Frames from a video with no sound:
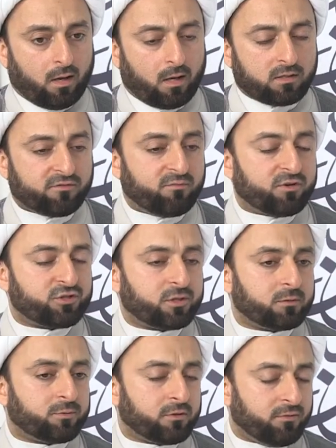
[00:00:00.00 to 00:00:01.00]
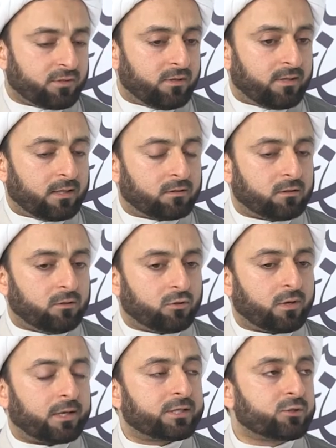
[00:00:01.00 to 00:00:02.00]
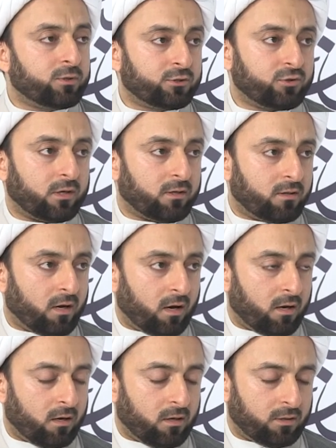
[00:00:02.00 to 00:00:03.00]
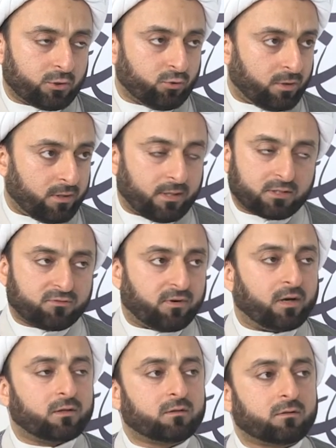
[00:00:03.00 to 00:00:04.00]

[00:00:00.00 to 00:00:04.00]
As I've mentioned previously, that you can switch to another uh, surah, that's fine.